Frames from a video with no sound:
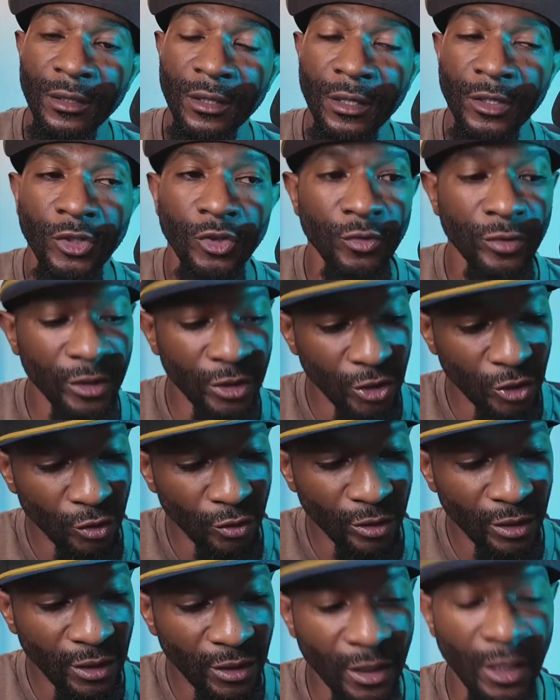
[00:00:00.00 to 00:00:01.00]

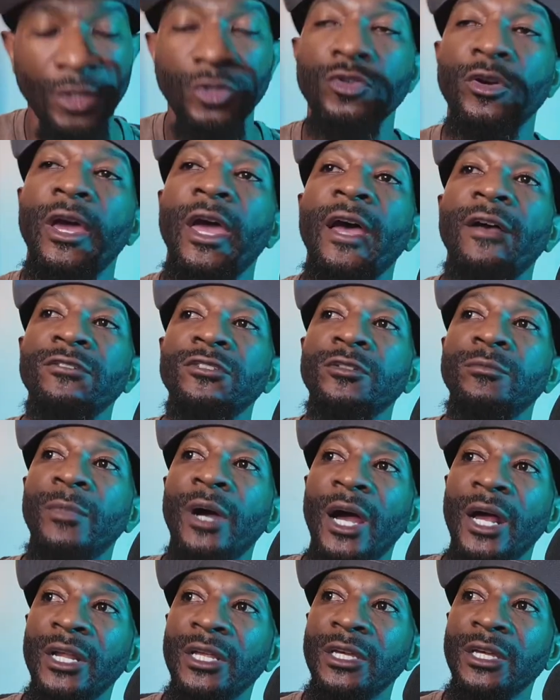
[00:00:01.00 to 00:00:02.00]
Uni, and you'll have
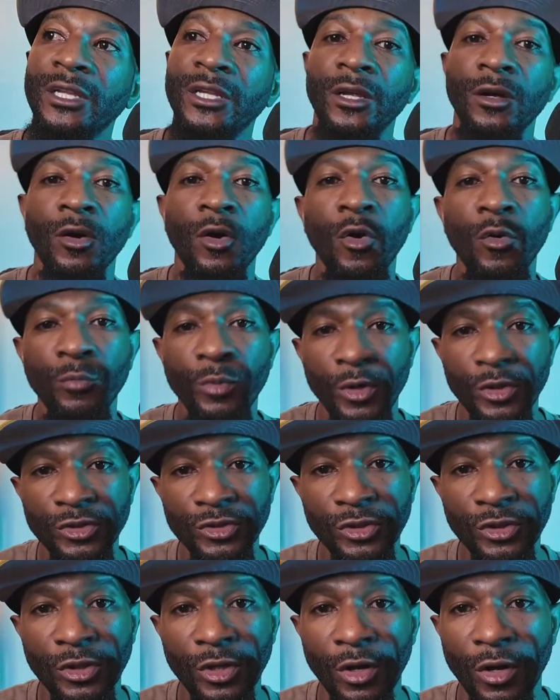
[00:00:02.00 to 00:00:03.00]
somebody in their own
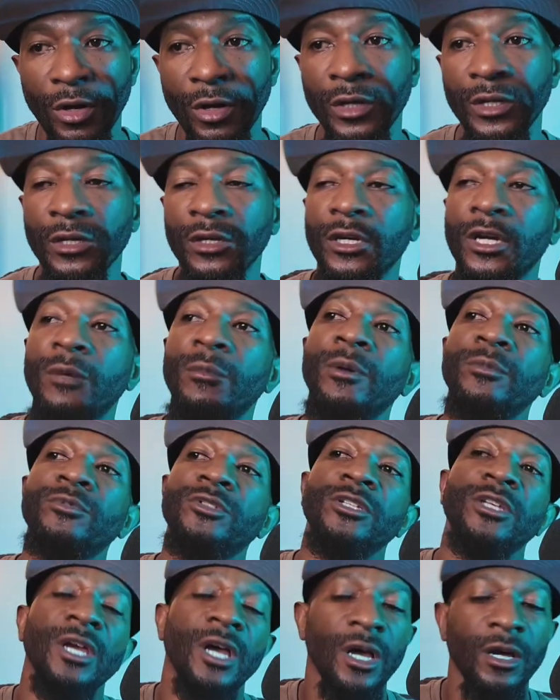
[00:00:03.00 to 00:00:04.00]
personal car. They'll come up to
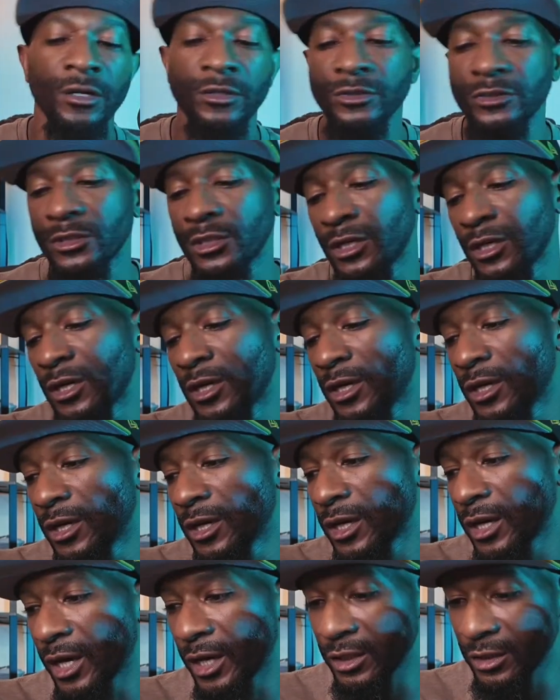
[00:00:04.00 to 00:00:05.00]
your house,
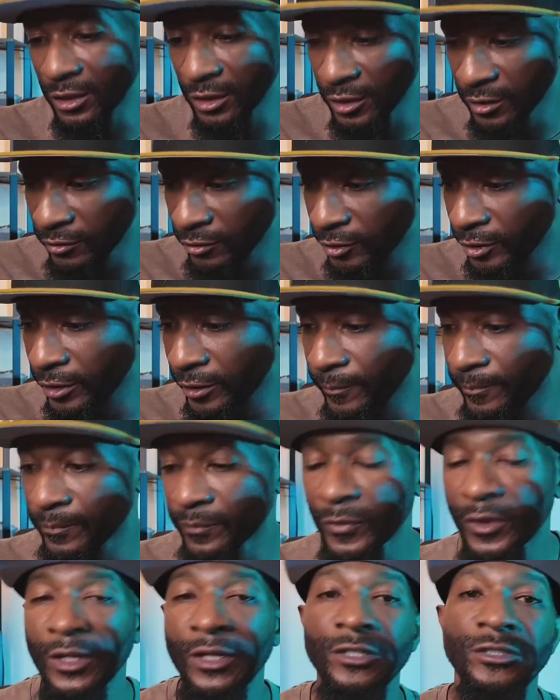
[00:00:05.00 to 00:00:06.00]
they deliver it,
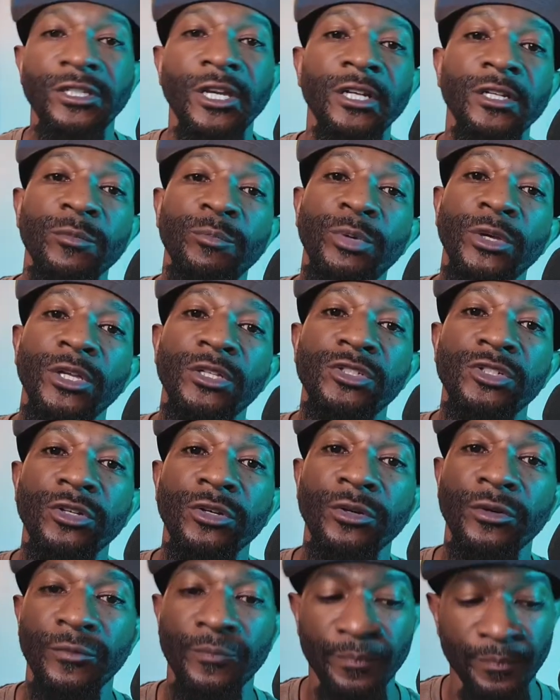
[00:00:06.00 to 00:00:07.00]
they'll take the
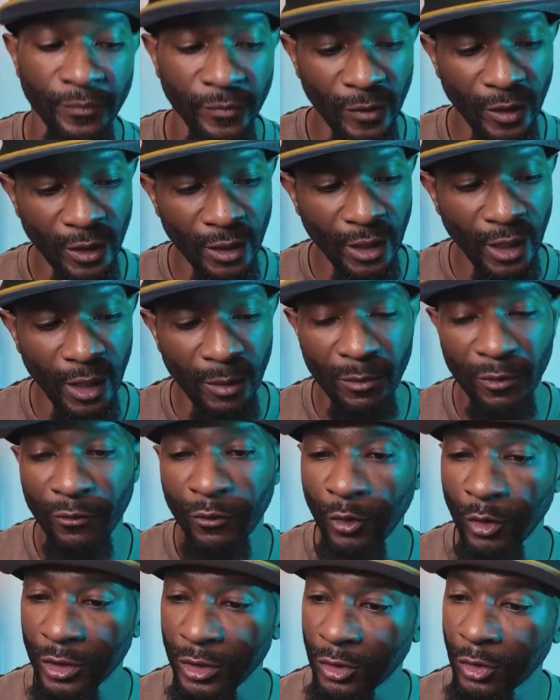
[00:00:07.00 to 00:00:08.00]
picture, and
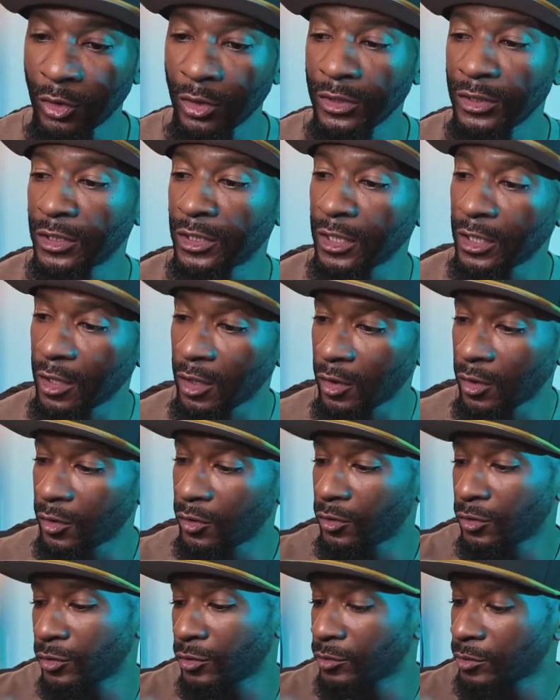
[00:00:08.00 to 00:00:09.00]
before you know it, you get
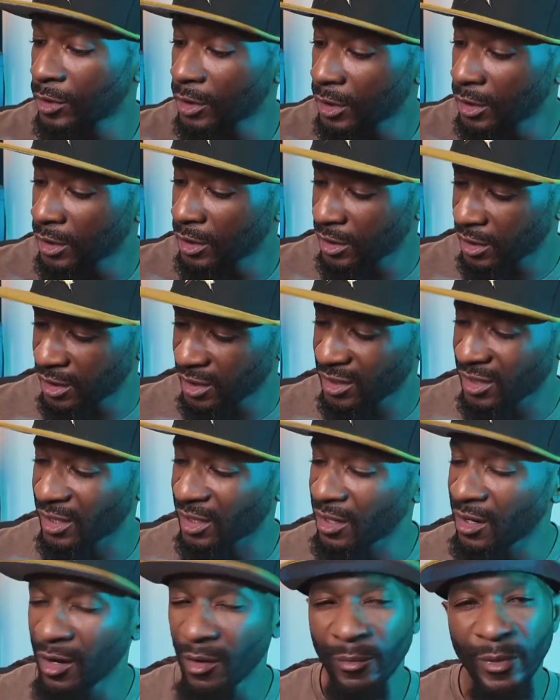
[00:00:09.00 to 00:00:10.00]
home and like,
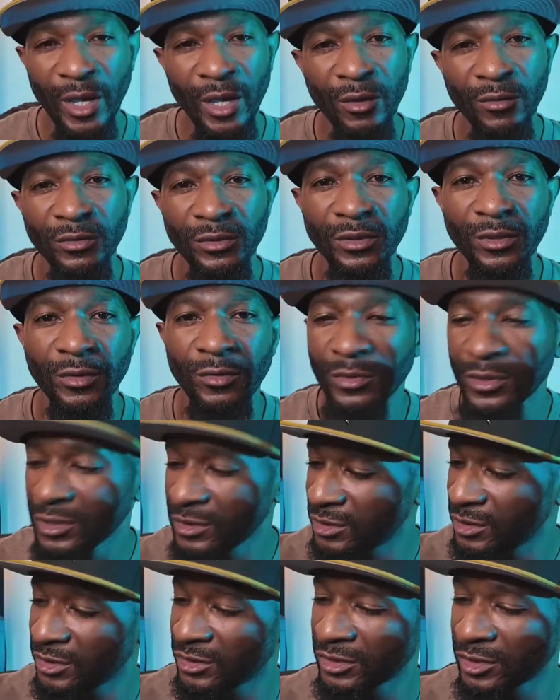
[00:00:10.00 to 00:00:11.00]
oh man, what is
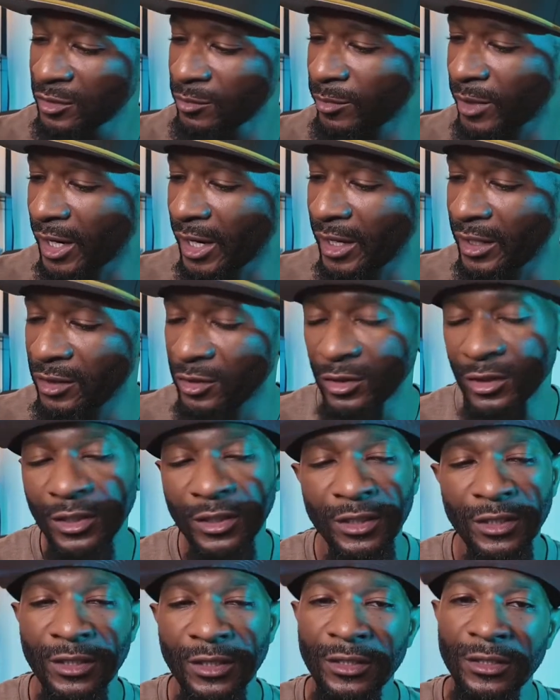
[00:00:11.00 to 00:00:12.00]
this shipped by? And you
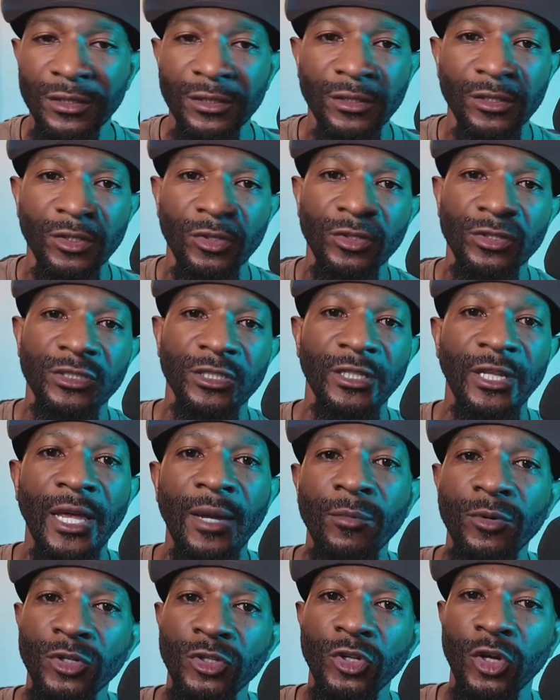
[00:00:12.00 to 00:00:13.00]
look at, it's a
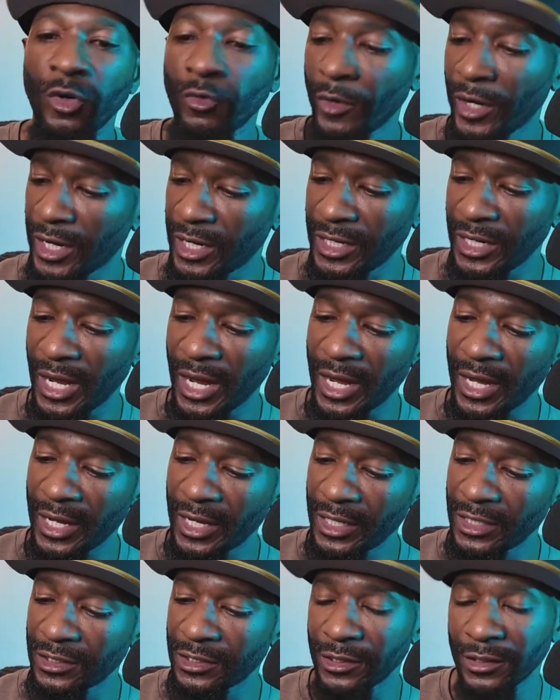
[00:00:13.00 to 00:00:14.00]
label you don't
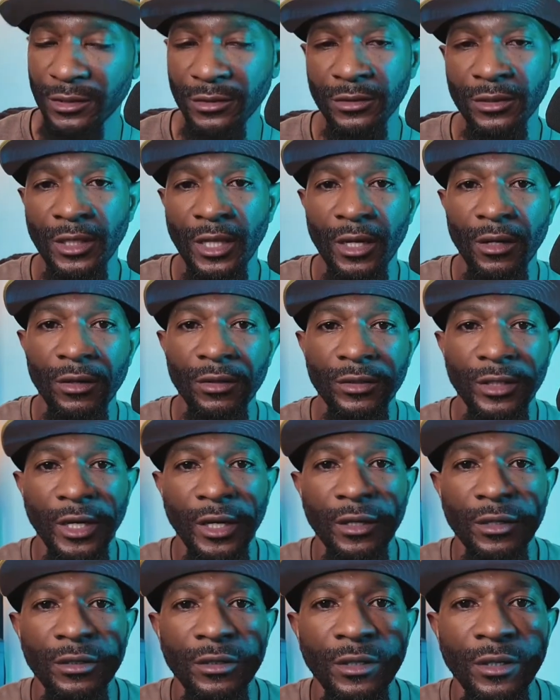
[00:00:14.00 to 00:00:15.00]
recognize, and you're like, okay,